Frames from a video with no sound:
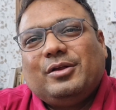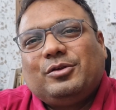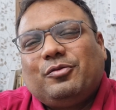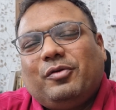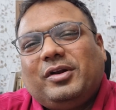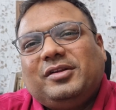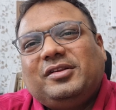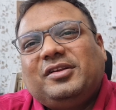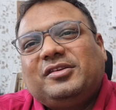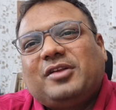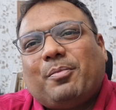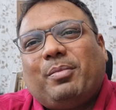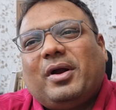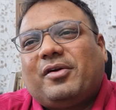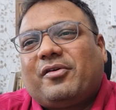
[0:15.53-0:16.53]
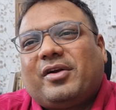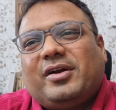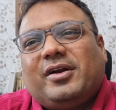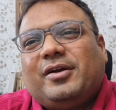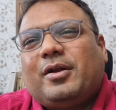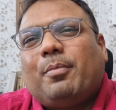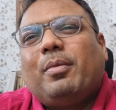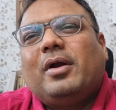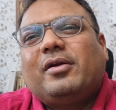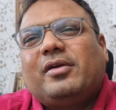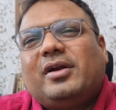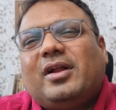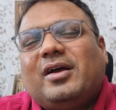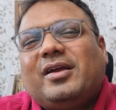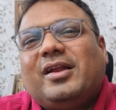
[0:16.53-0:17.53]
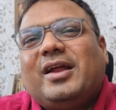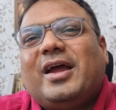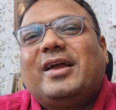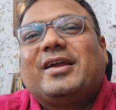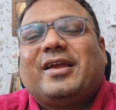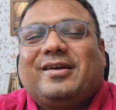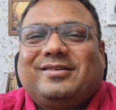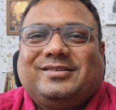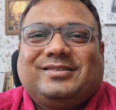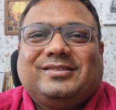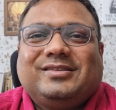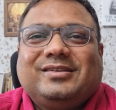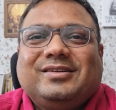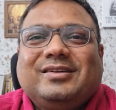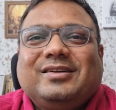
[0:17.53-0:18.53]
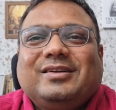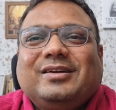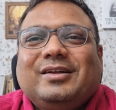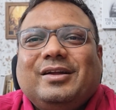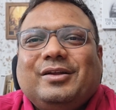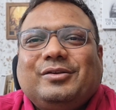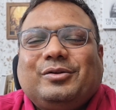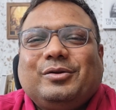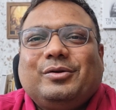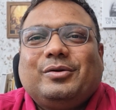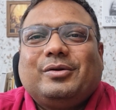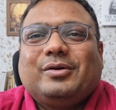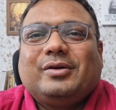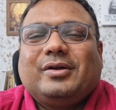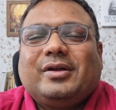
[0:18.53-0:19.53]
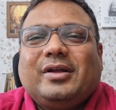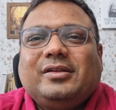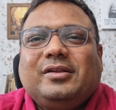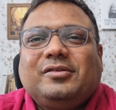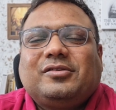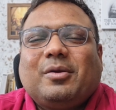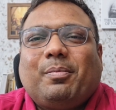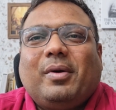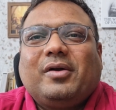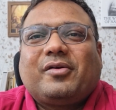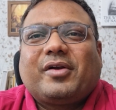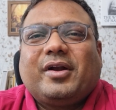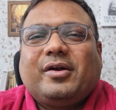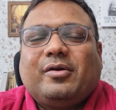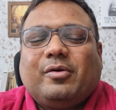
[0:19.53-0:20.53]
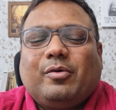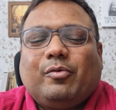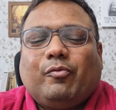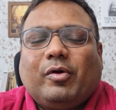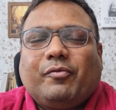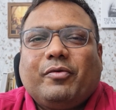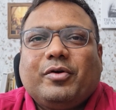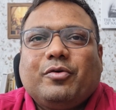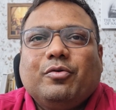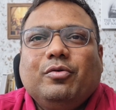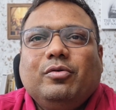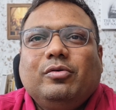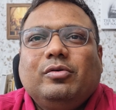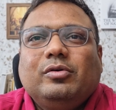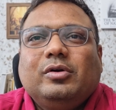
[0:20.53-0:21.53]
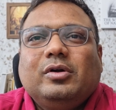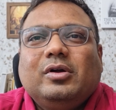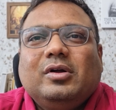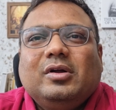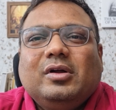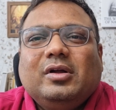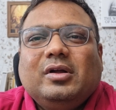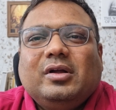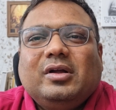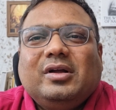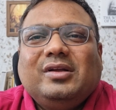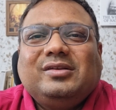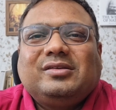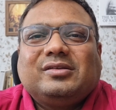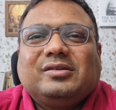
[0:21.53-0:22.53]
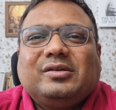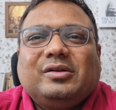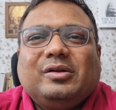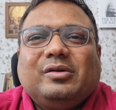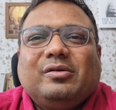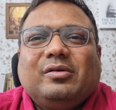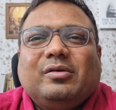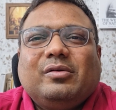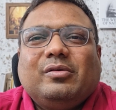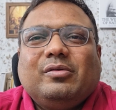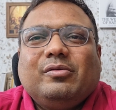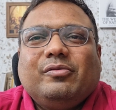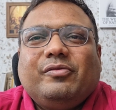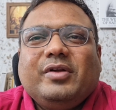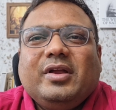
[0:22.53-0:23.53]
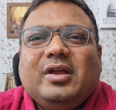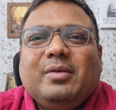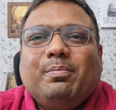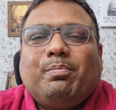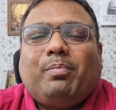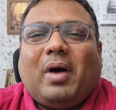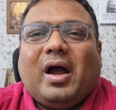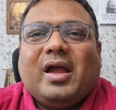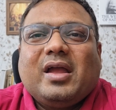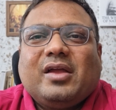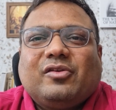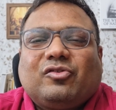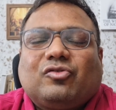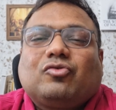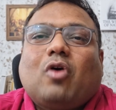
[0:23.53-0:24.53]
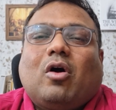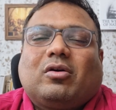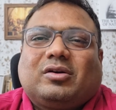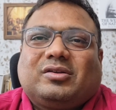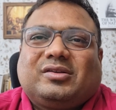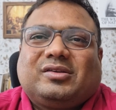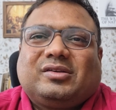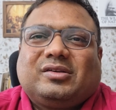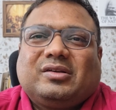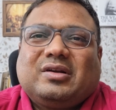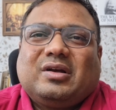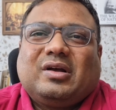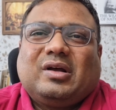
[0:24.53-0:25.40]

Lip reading: So what is this Dabba Trade? Dabba Trade aakhir hai kya? So in this Dabba Trade, what we do is we buy stocks,